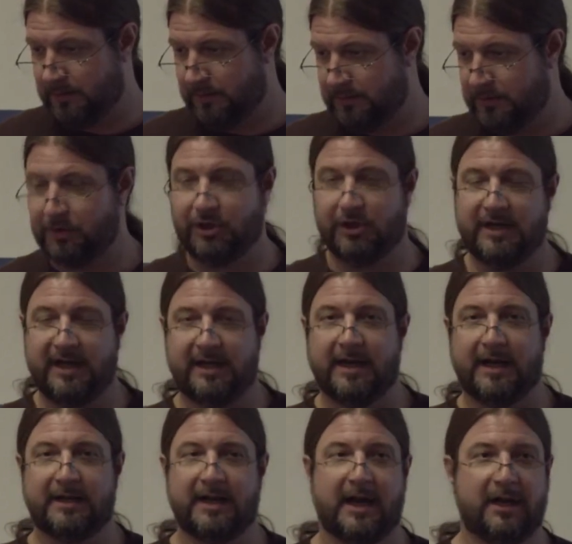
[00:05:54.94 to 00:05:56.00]
So do you need an
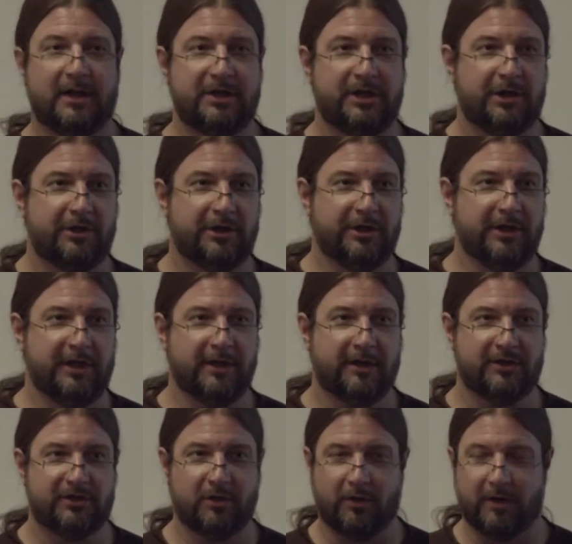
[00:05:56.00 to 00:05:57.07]
ontology or do you need a
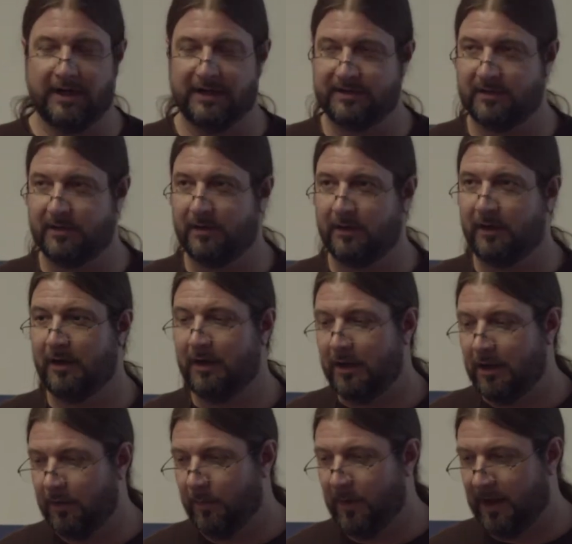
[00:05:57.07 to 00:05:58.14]
thesaurus?
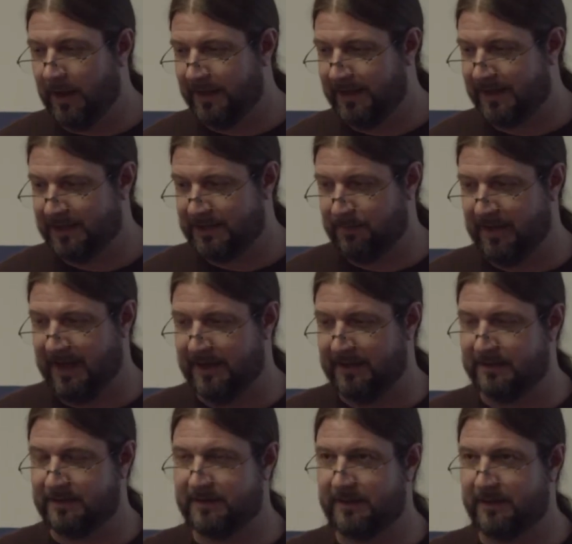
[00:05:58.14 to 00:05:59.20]
Well, I think it
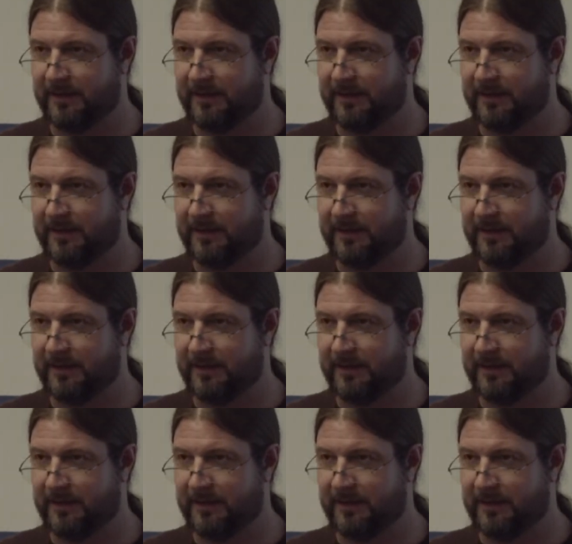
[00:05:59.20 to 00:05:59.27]
depends.